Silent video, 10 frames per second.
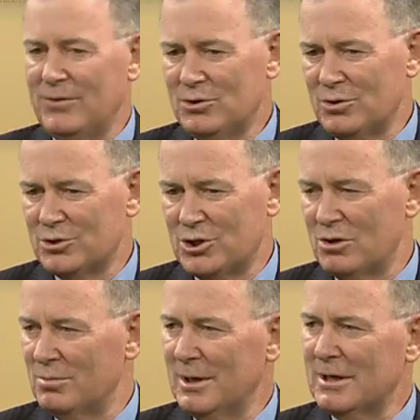future
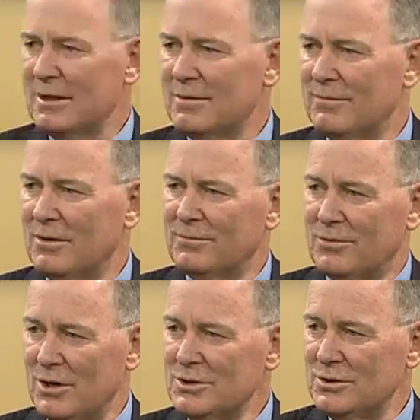insurability of
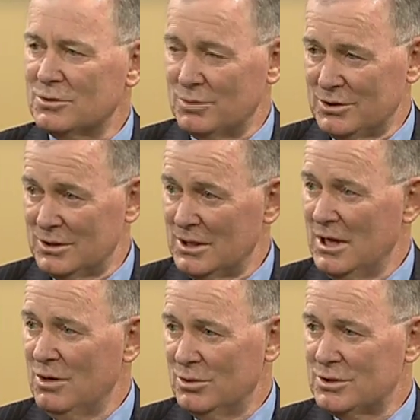Christchurch, which
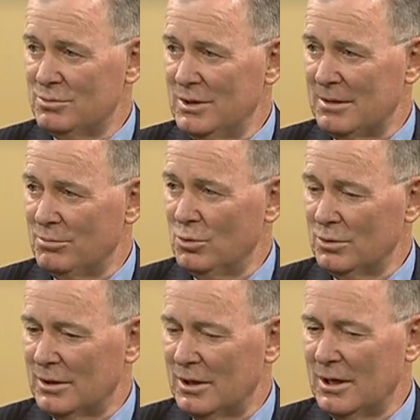is really
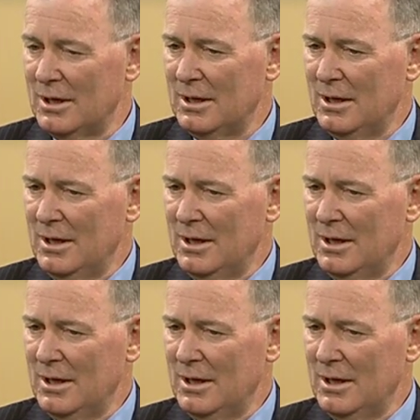important. And